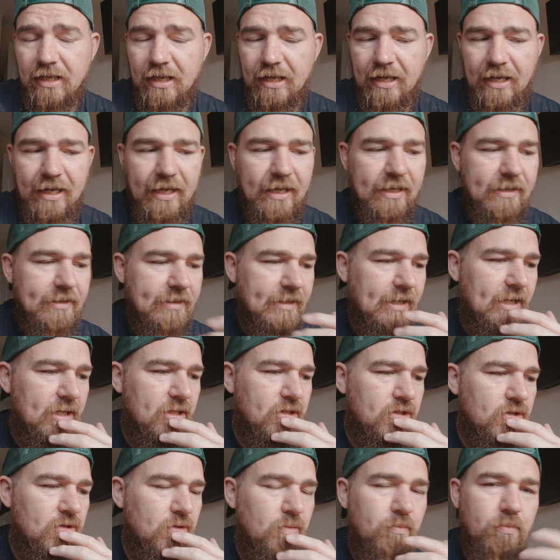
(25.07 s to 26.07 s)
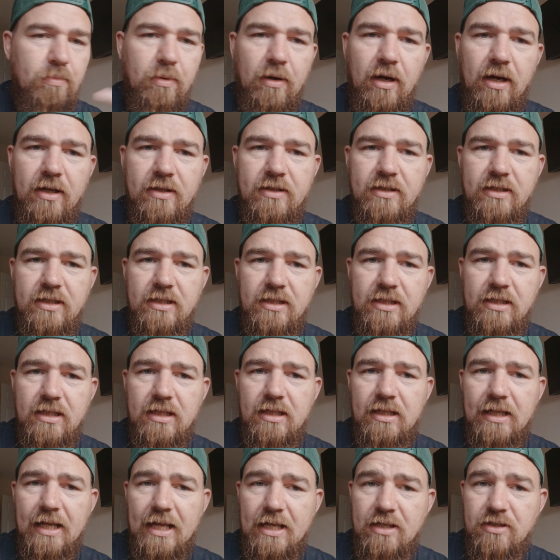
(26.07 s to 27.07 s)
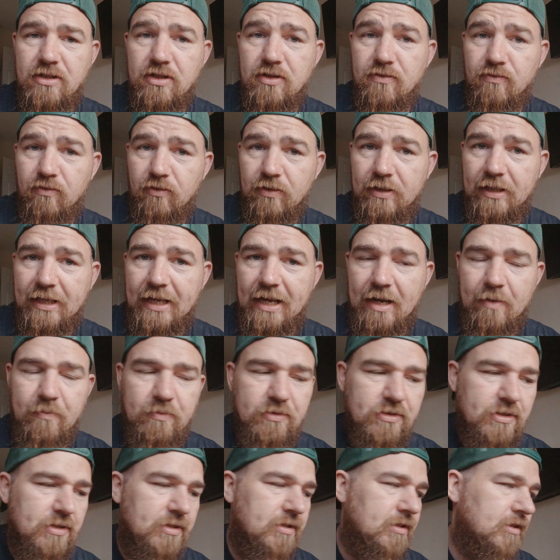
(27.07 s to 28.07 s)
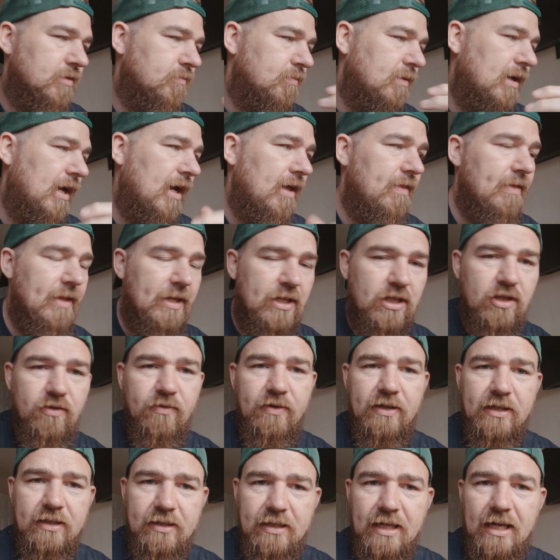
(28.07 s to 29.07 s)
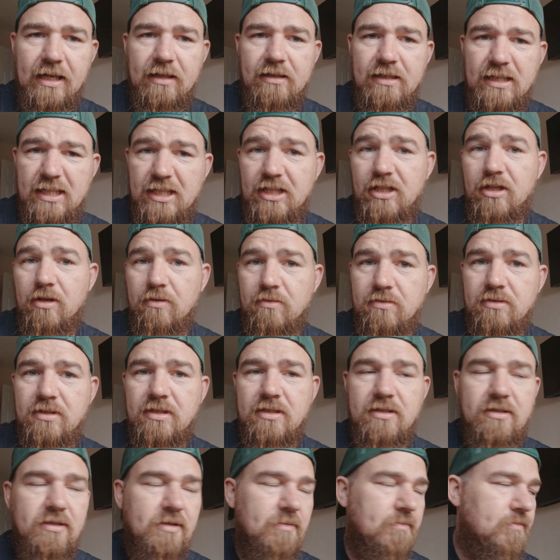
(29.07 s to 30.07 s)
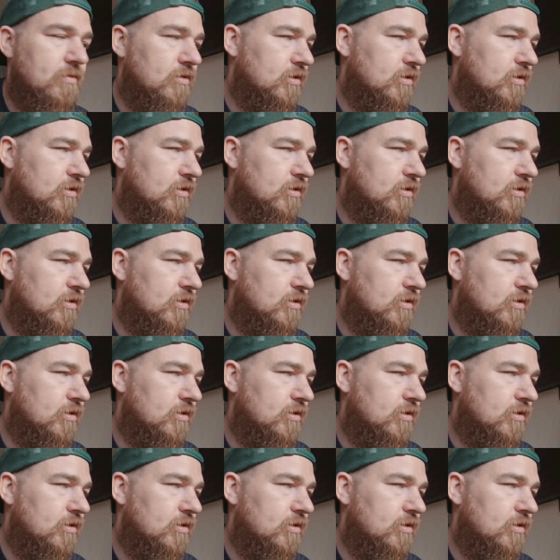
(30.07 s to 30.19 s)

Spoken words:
and then you buy the lenses for that camera system, and then you're in that ecosystem.